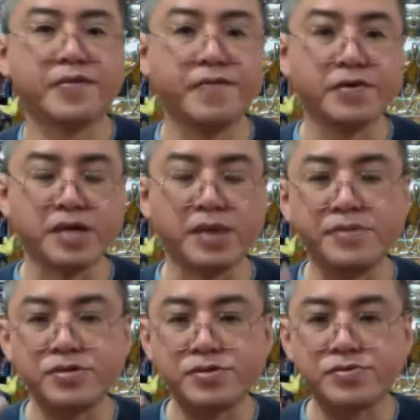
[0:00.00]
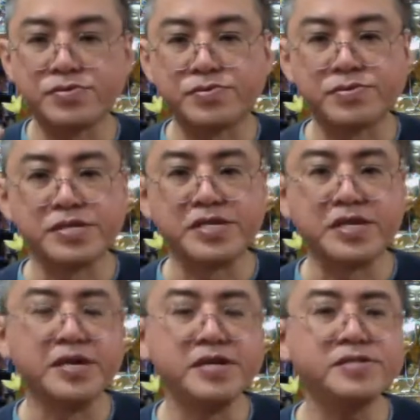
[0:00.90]
for example, through the
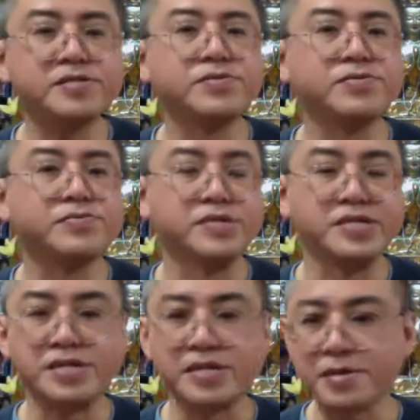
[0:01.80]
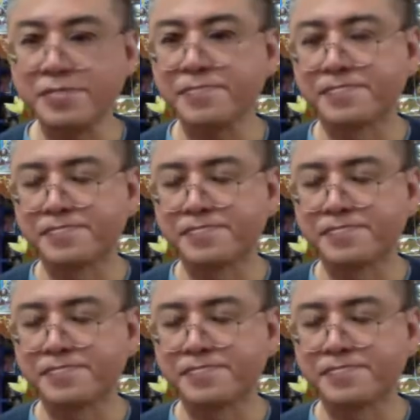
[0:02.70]
ears, through listening,